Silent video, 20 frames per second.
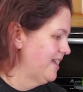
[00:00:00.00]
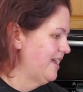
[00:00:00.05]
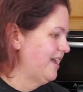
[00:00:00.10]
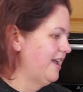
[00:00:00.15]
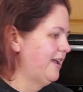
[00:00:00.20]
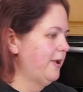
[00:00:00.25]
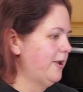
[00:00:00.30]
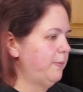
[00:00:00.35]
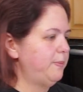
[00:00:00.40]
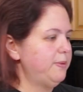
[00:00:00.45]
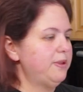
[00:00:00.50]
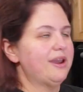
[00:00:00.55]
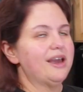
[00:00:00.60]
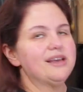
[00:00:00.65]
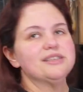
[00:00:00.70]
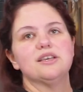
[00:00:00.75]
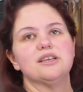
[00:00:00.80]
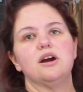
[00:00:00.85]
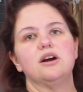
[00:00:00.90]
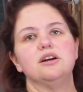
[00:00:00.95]
I hope you
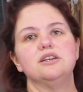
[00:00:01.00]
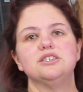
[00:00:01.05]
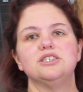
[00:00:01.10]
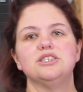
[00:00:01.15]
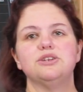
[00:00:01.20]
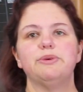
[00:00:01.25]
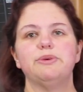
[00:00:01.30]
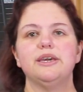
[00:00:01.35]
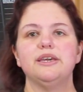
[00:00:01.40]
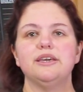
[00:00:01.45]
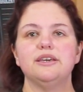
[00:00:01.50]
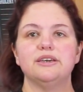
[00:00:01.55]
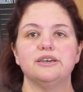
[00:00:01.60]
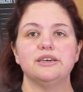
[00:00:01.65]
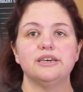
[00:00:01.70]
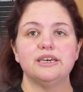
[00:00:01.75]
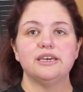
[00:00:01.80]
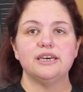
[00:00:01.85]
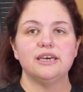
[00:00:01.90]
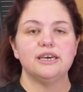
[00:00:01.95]
guys are doing
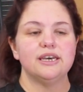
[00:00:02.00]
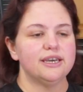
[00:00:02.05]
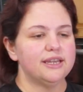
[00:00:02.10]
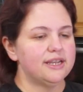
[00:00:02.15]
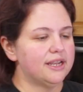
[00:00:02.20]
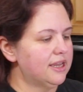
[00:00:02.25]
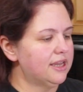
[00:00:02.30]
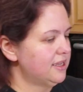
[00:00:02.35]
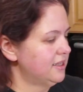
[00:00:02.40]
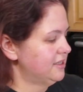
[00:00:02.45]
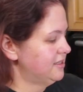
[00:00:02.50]
good.